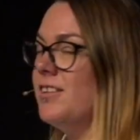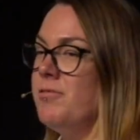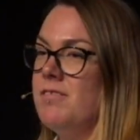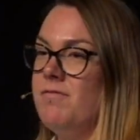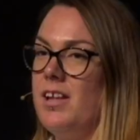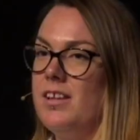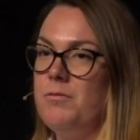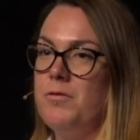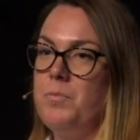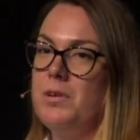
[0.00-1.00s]
you on the
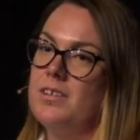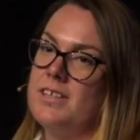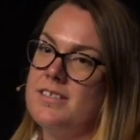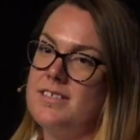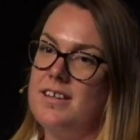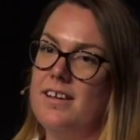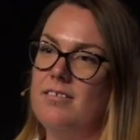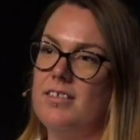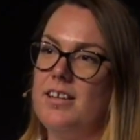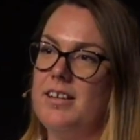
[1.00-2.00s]
value of building a
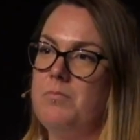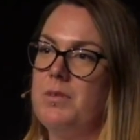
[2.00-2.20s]
style guide